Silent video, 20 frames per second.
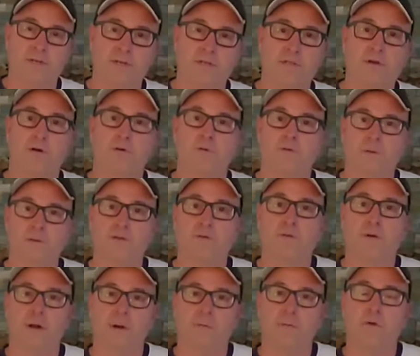So you
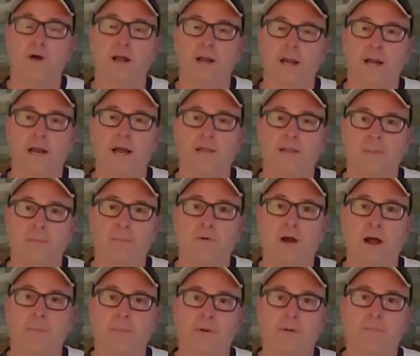want to run it at the
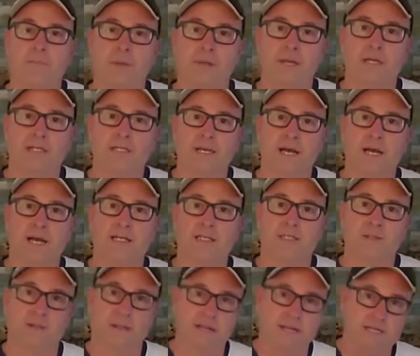proper PSI
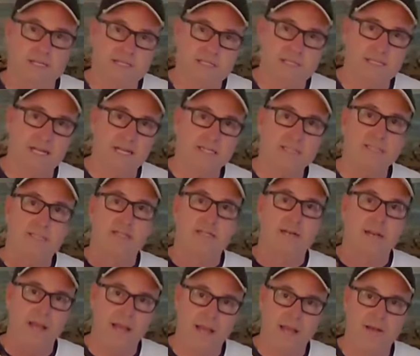so that it sets the
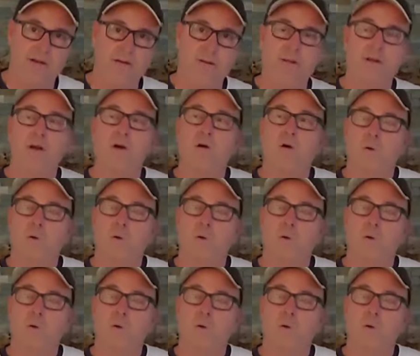nail